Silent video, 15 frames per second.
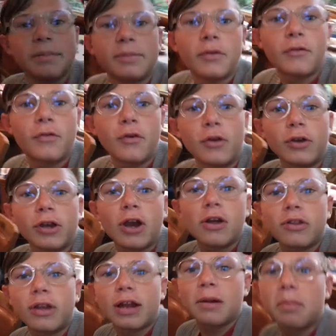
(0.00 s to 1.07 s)
Before we go to
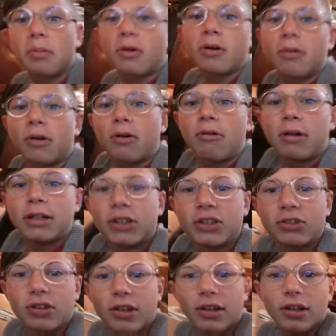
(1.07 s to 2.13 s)
the airport, we're going
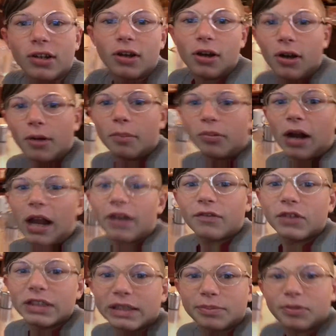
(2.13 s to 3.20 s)
to a little breakfast